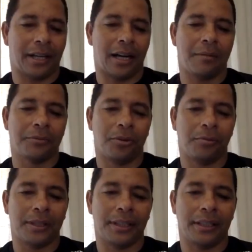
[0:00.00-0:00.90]
calm
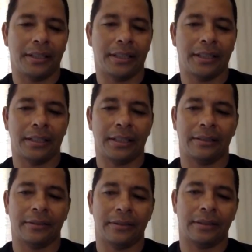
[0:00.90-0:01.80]
normally, you
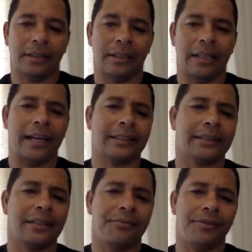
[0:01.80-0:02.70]
know,
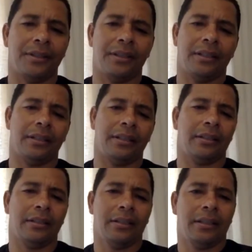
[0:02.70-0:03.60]
unless if
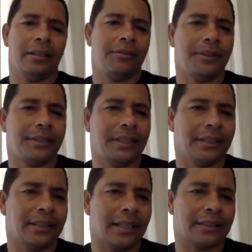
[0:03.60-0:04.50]
he
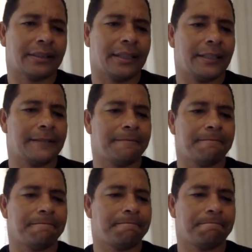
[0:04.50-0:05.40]
sees that
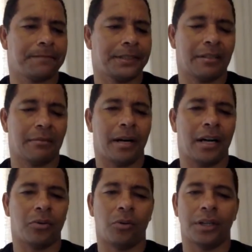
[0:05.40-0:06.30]

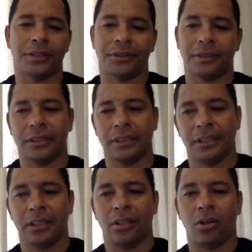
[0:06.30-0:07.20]
somebody was
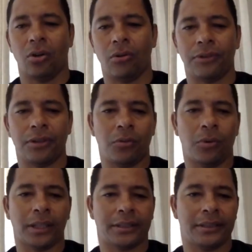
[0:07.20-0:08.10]
over
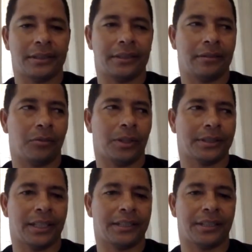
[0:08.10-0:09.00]
what
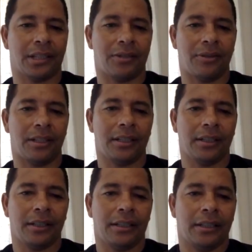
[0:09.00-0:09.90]
was necessary,
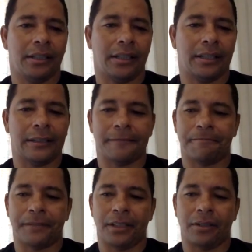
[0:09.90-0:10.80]
you
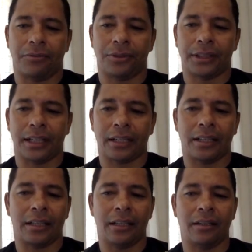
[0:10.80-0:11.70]
know, for the
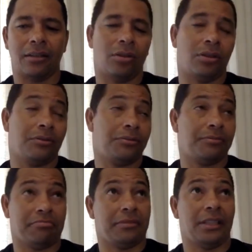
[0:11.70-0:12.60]
tackling or,
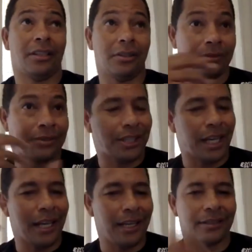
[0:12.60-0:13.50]
you know,
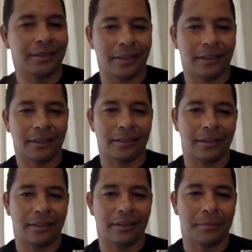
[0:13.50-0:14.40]
change
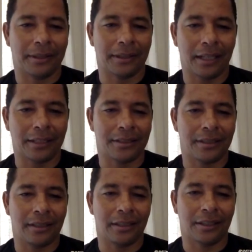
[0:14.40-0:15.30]
the
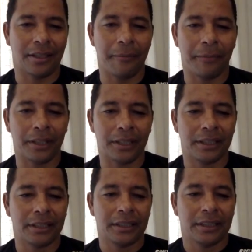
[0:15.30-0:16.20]
mentality, the temper.
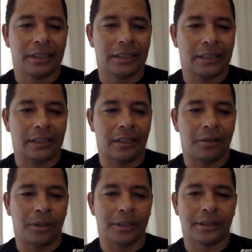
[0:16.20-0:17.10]
And he
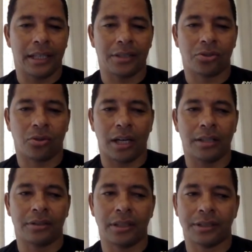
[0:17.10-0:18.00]
was there,
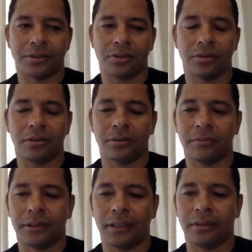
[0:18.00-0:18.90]
tried just
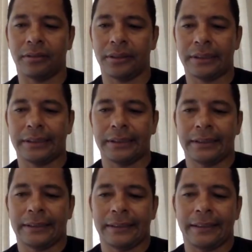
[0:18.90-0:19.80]
to, you know,
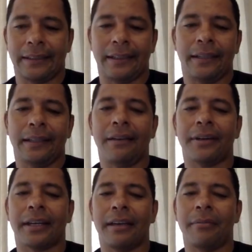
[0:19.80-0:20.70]
he
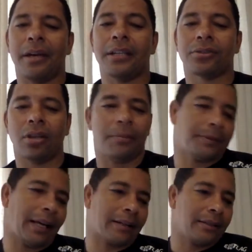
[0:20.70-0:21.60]
never came, hey,
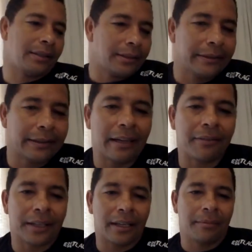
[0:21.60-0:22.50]
stop tackling. He
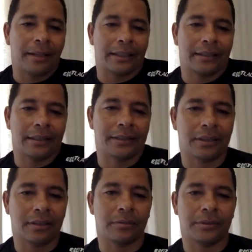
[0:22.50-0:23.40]
never came like this, you
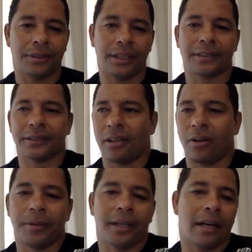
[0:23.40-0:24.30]
know, we just say,
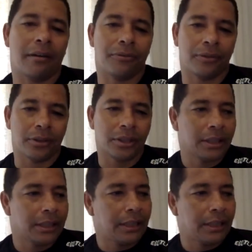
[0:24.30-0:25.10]
oh, be careful,